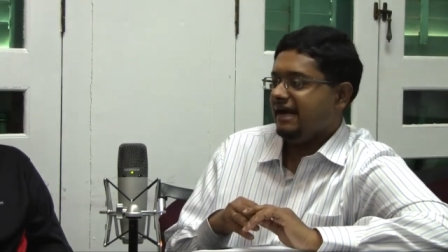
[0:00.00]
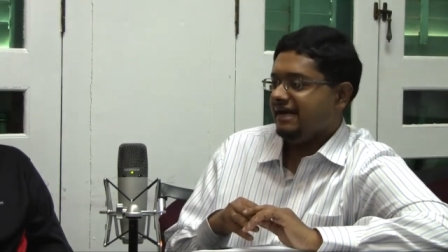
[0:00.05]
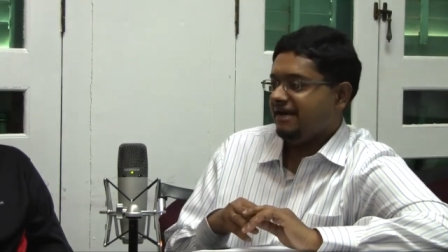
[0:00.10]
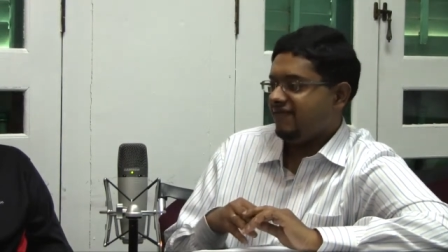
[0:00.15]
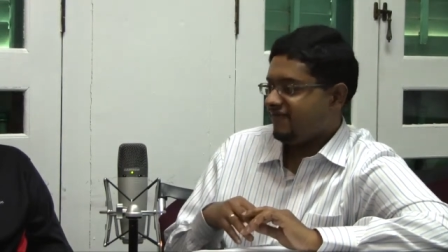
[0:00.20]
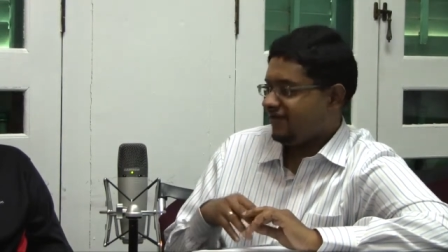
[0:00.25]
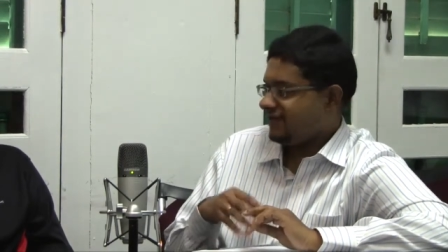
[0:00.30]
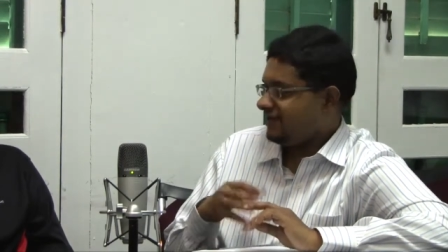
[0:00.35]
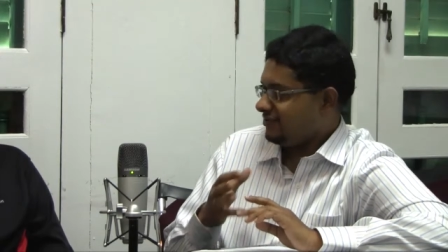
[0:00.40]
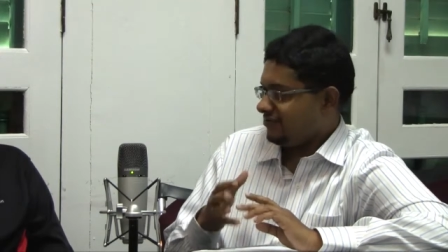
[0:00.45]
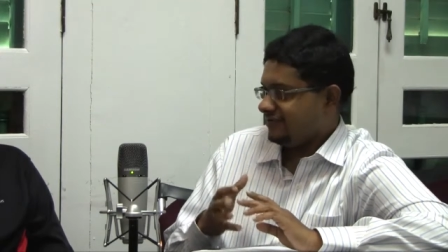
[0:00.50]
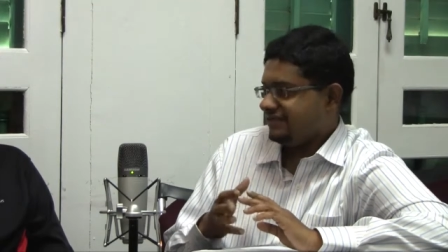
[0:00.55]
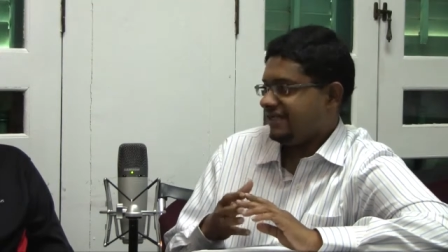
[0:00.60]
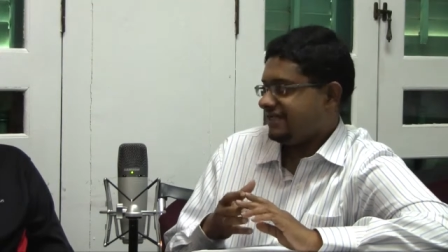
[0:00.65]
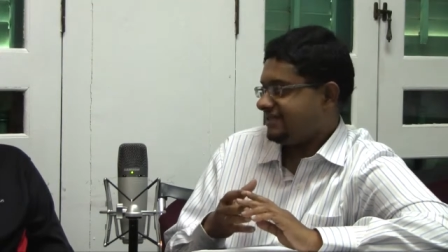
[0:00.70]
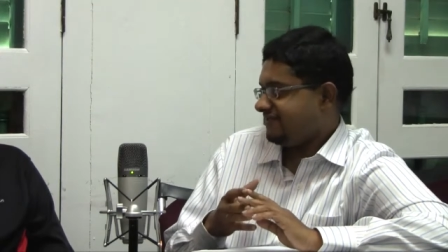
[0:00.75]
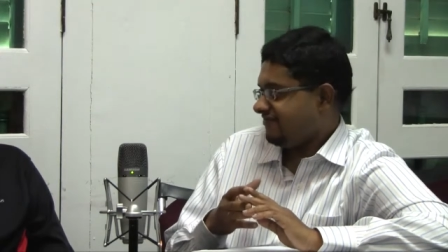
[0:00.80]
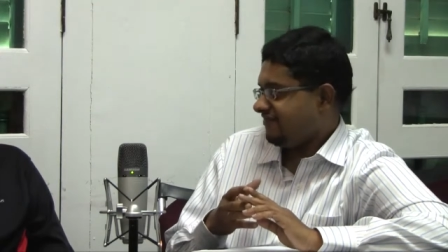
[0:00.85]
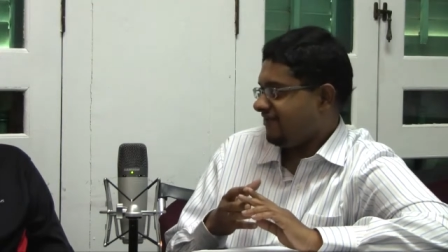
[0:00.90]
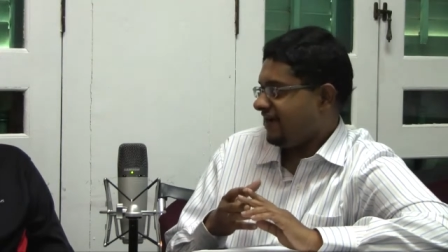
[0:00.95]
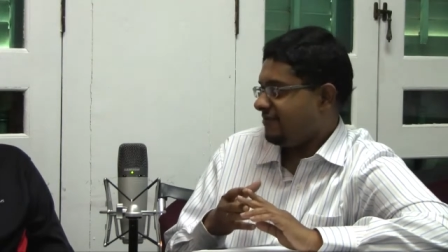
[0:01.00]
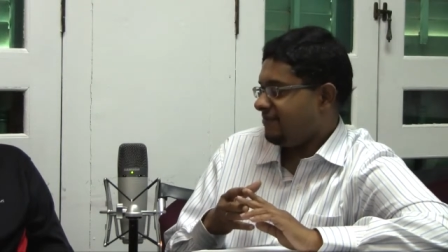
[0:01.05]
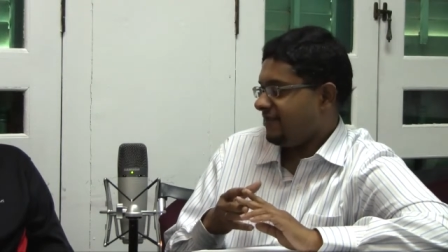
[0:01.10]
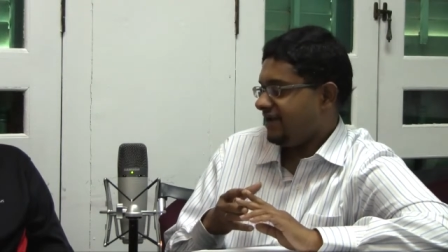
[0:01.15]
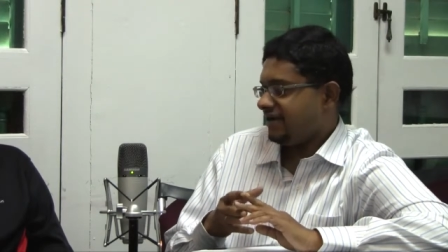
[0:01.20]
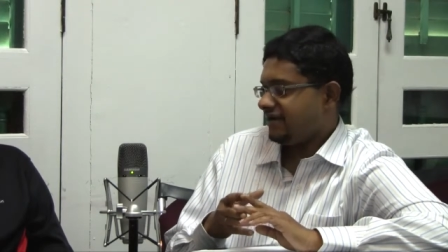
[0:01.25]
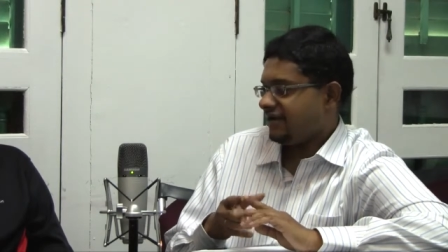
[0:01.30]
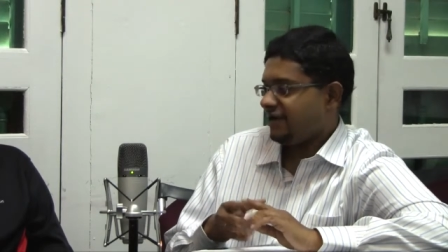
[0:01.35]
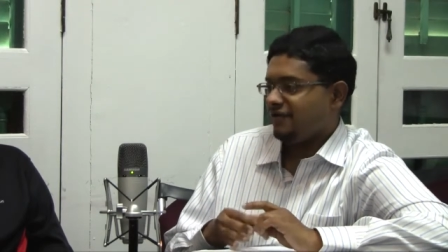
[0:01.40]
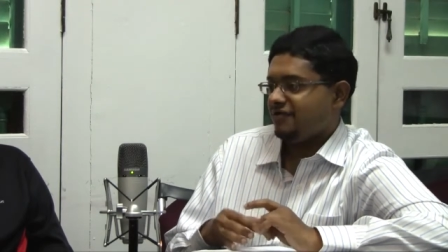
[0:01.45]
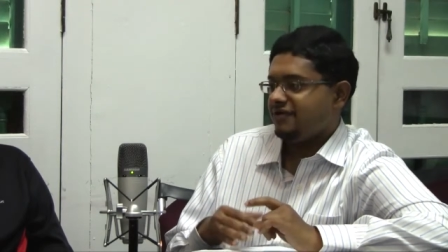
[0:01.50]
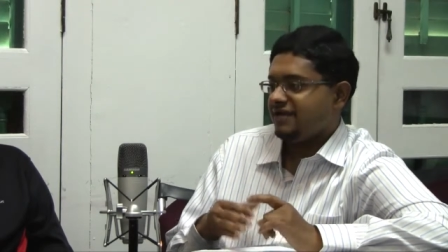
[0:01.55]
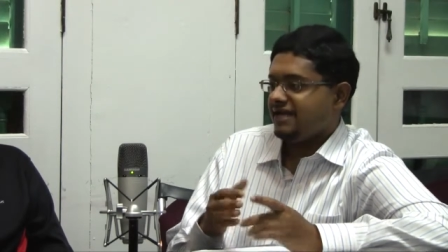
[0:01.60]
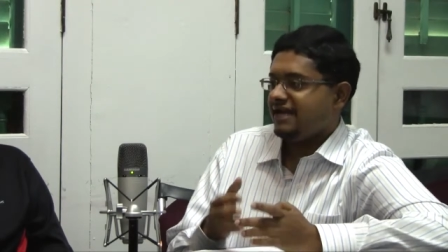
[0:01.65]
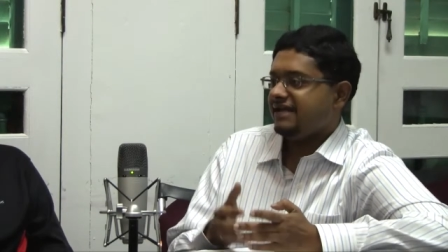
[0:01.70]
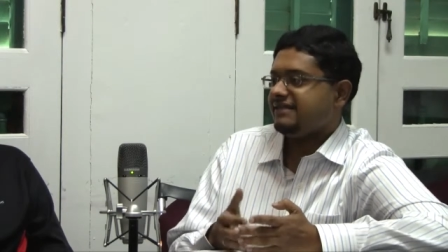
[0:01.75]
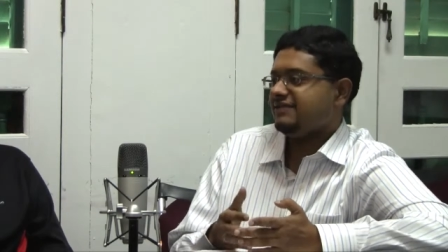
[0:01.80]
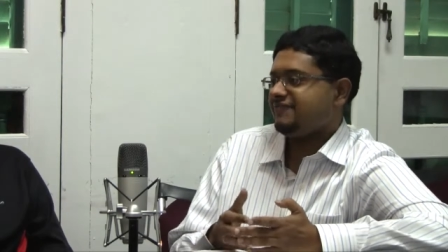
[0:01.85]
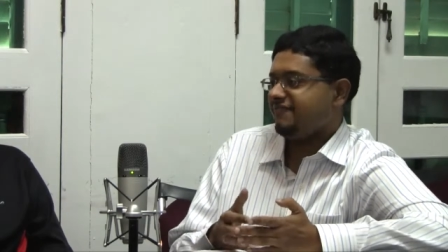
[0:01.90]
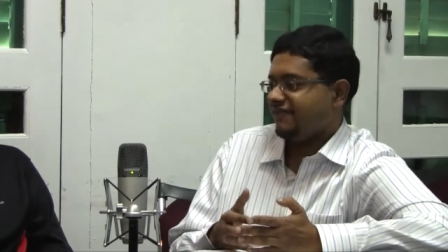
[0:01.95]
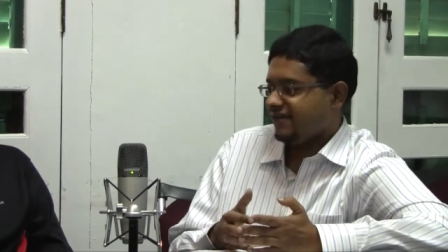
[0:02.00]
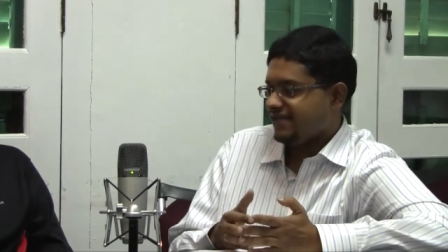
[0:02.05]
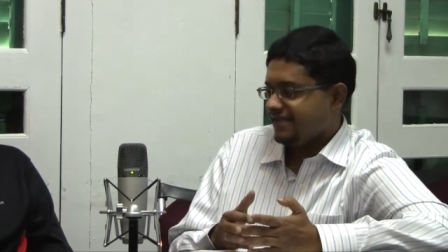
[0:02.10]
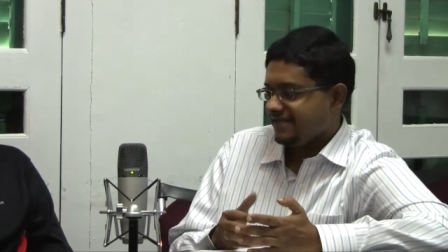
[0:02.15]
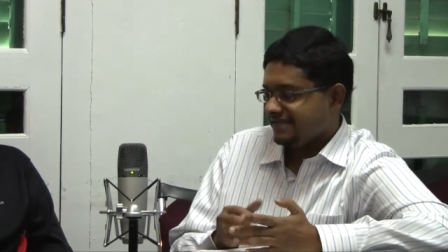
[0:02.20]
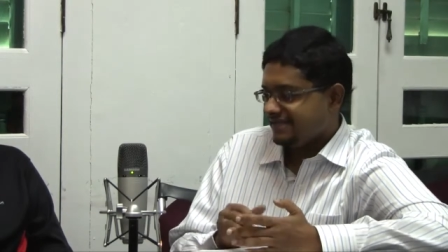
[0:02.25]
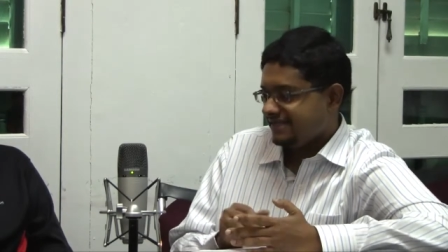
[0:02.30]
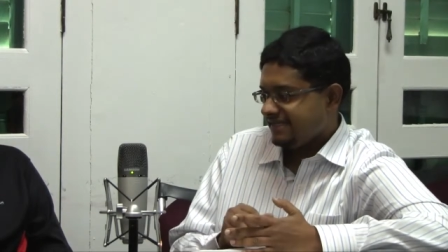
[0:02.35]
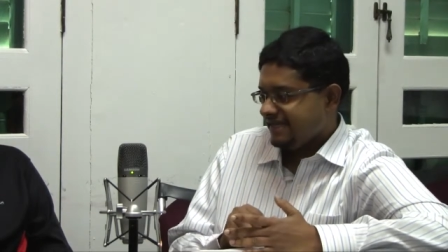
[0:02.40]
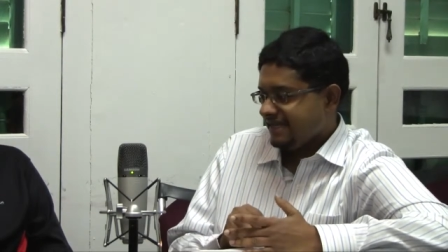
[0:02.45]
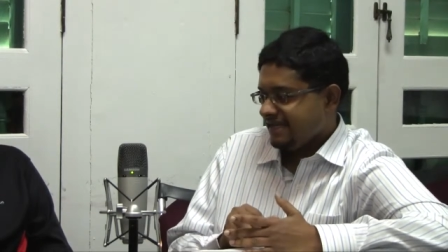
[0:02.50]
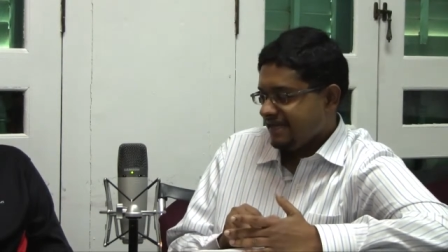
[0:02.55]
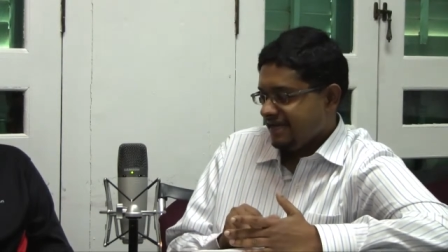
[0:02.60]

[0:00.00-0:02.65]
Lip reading: difficult to justify, but here are the figures.